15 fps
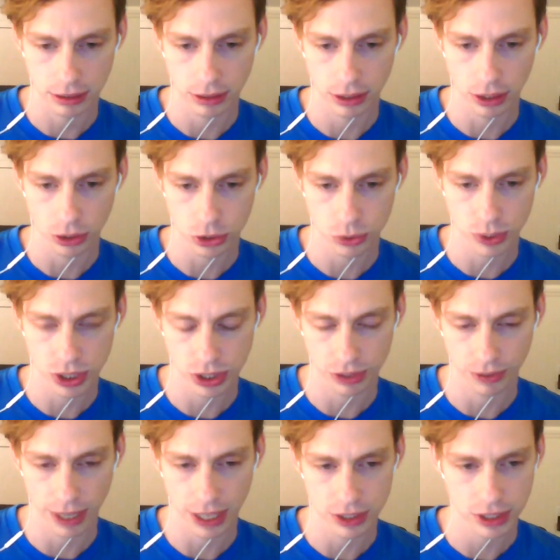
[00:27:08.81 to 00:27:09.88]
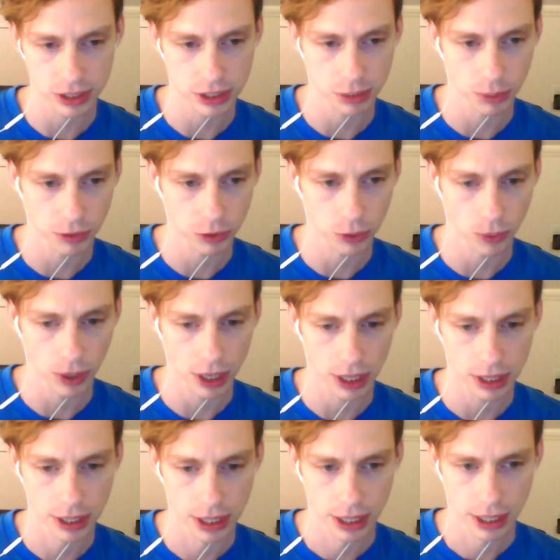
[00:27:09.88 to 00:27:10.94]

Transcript: you know switch the file system if you want